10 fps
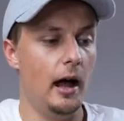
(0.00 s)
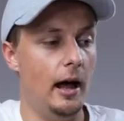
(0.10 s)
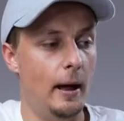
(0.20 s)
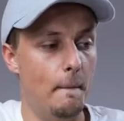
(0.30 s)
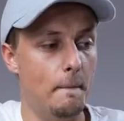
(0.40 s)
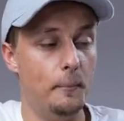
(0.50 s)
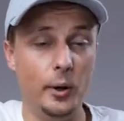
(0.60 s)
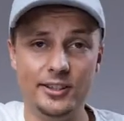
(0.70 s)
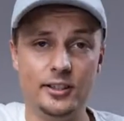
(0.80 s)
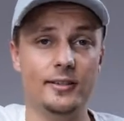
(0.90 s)

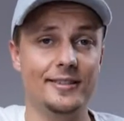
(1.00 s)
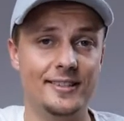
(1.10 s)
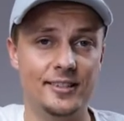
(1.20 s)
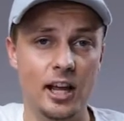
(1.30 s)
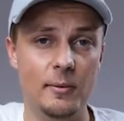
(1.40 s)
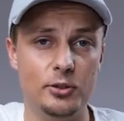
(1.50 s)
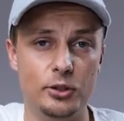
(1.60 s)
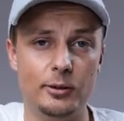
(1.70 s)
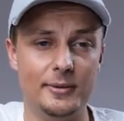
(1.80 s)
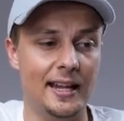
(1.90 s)
But in some
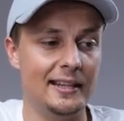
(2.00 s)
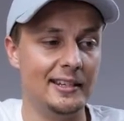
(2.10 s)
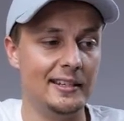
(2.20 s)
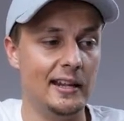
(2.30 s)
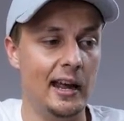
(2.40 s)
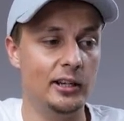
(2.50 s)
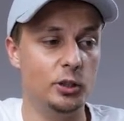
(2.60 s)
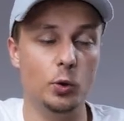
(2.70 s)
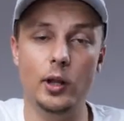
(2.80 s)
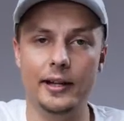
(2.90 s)
circumstances, I
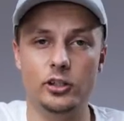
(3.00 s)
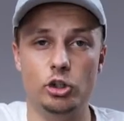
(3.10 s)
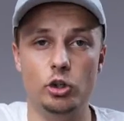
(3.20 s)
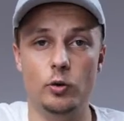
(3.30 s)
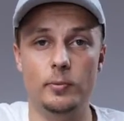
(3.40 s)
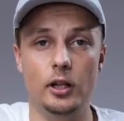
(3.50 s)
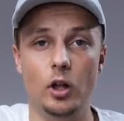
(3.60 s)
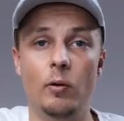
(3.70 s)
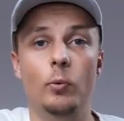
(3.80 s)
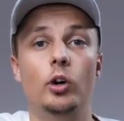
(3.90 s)
do like the Shinobi a
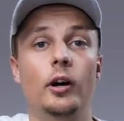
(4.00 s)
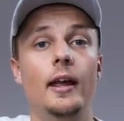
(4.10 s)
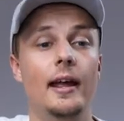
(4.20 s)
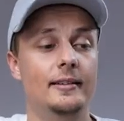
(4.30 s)
lot more.